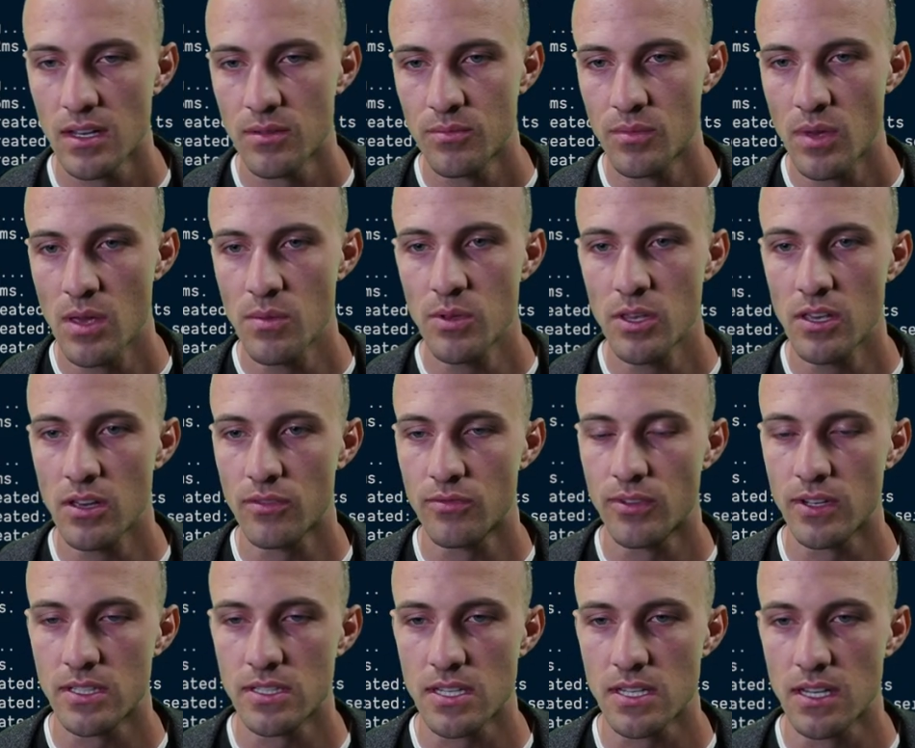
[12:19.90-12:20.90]
maybe if
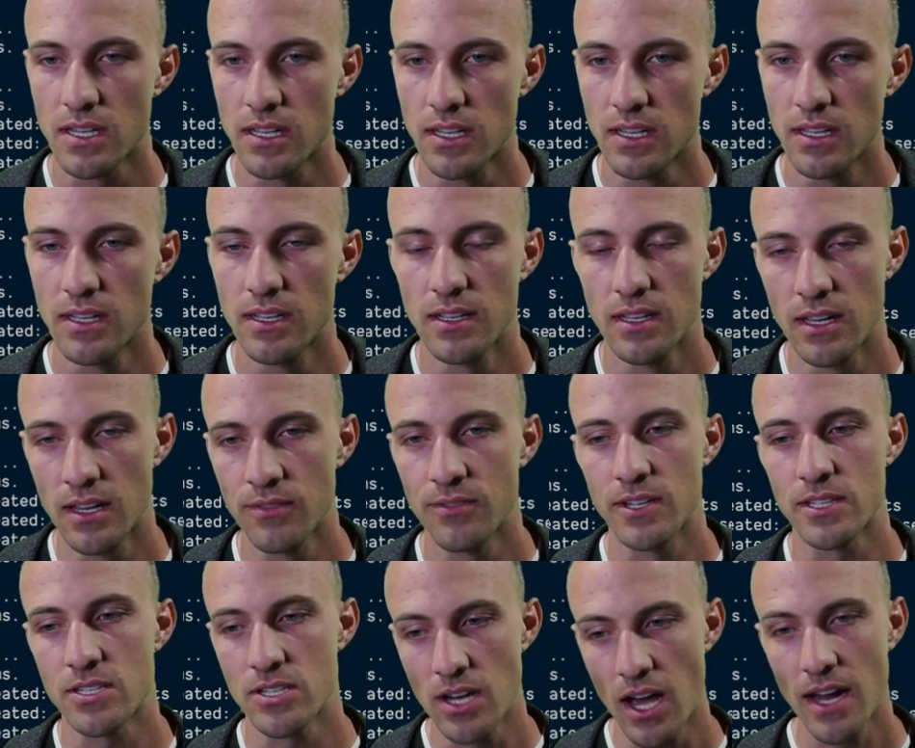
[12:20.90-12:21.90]
it's a, if
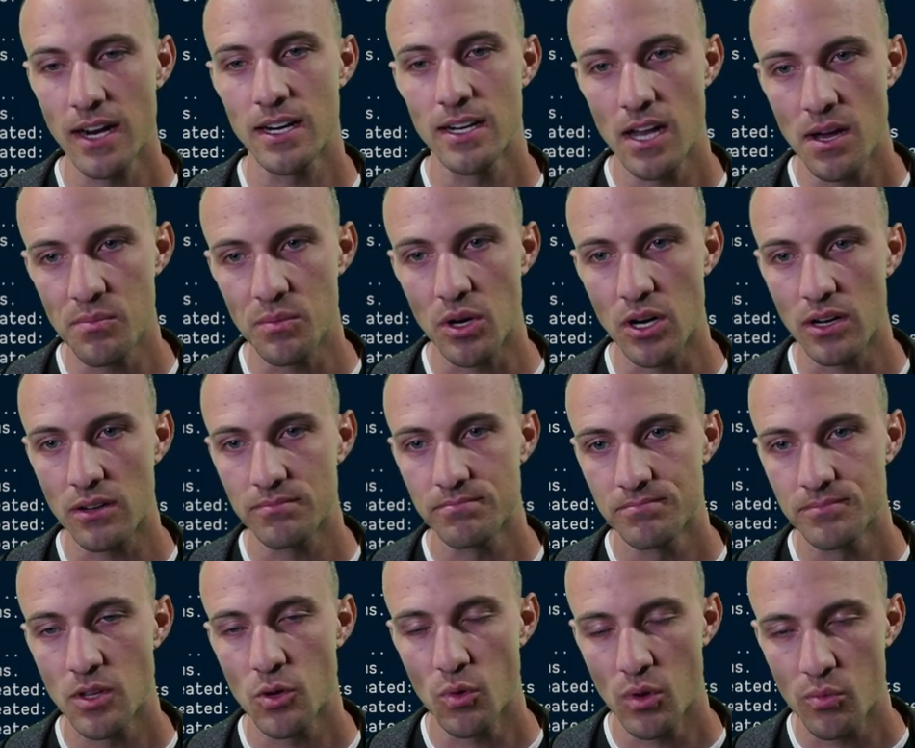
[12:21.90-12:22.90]
it's not a number,
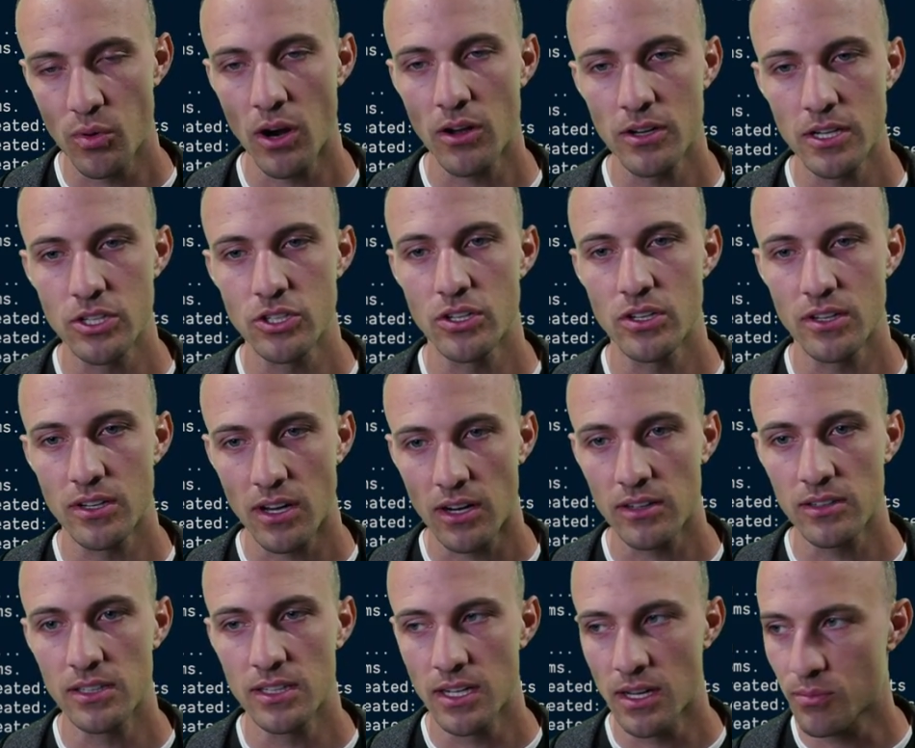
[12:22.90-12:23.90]
then we probably shouldn't
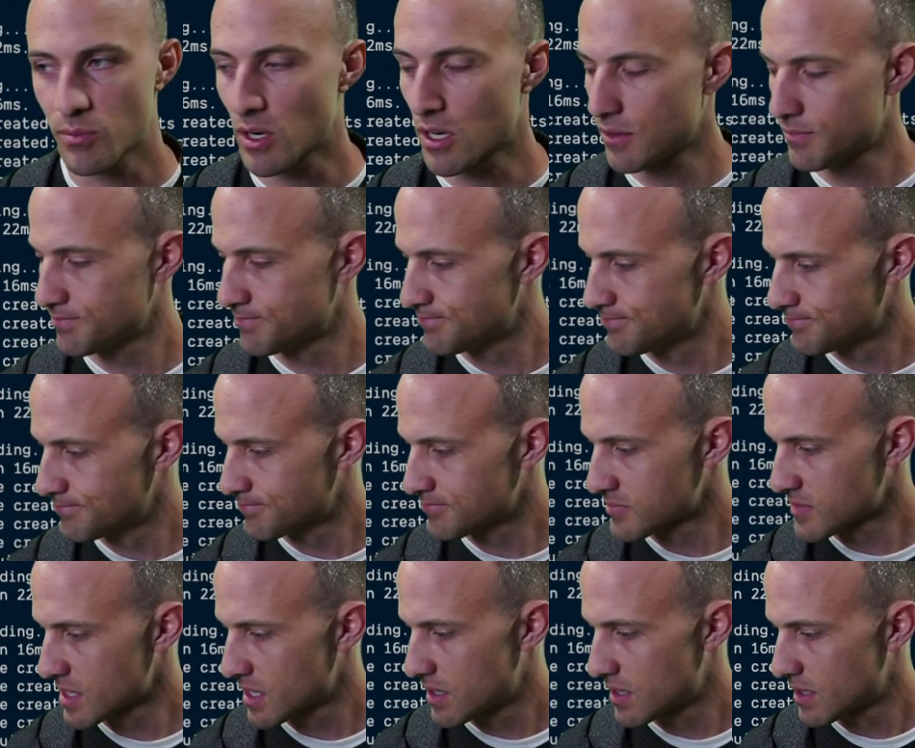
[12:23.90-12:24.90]
call it number.
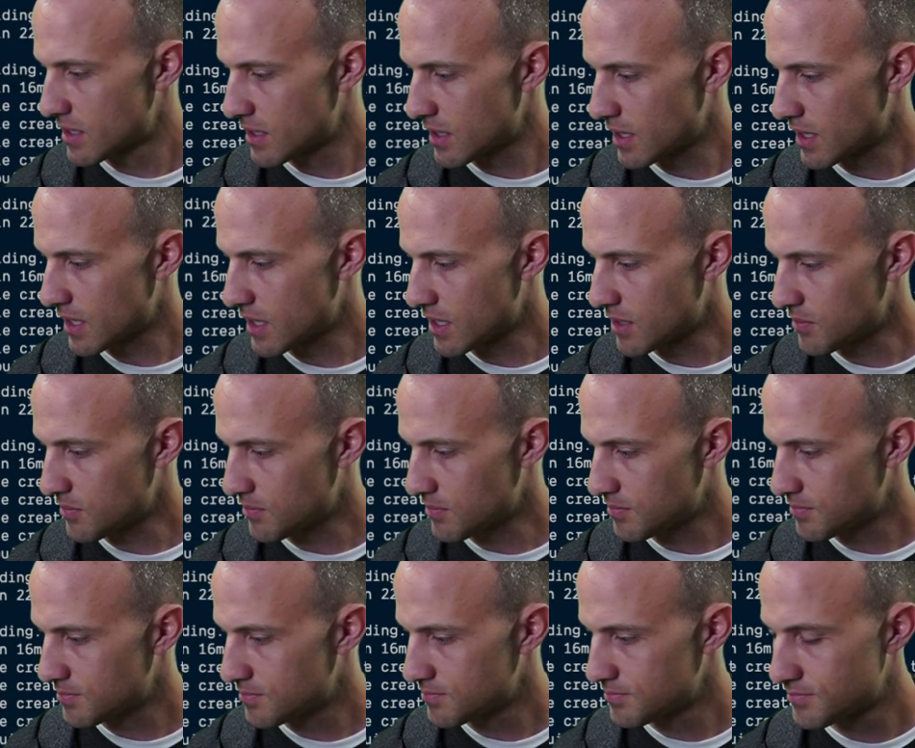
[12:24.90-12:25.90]
Um,